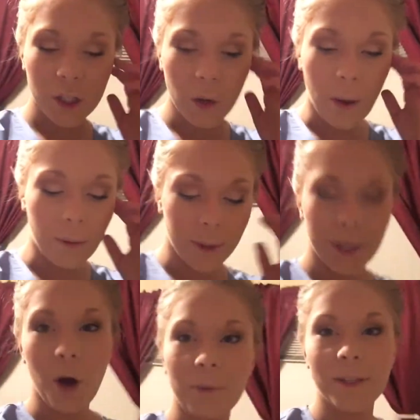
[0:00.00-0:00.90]
So I really
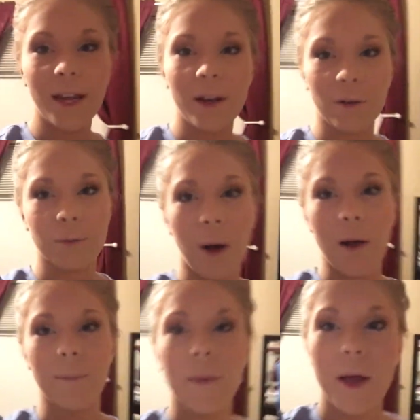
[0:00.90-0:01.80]
hope today goes
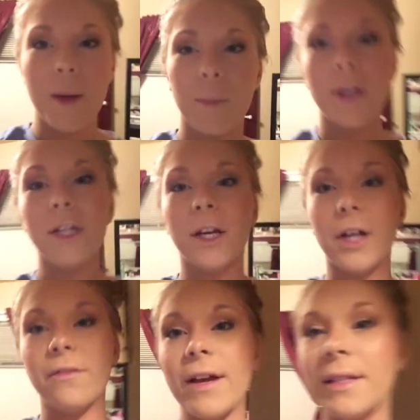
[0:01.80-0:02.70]
well. I'm pretty
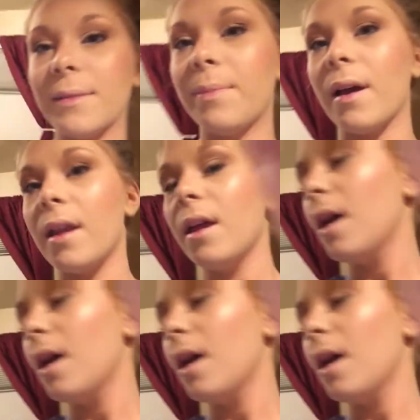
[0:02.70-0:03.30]
nervous, but